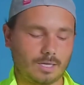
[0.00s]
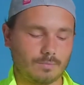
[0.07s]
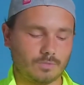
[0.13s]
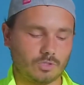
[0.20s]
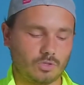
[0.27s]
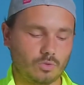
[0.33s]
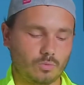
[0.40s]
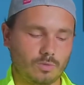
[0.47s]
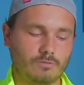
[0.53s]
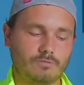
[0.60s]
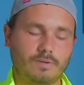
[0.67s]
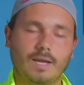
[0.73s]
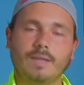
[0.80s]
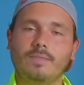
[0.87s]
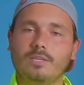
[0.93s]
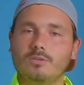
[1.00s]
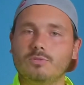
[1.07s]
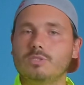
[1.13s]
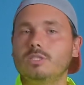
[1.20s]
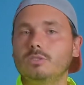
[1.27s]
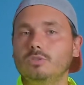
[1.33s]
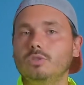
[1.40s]
So you will find that you
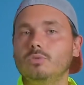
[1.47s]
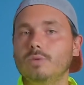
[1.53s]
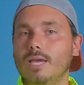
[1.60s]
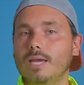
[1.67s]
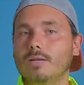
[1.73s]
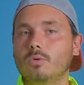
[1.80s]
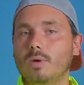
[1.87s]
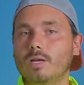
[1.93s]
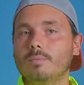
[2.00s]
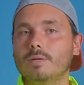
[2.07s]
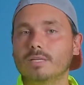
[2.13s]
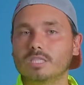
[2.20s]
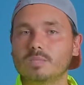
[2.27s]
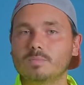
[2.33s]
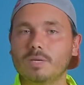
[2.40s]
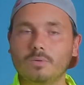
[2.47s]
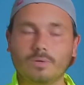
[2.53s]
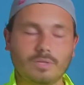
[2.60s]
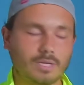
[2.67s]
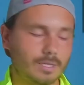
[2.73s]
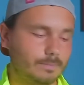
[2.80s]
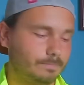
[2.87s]
still do get quite a bit of spin
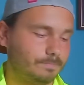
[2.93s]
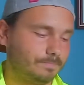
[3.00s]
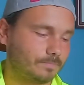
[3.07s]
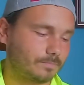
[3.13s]
with it.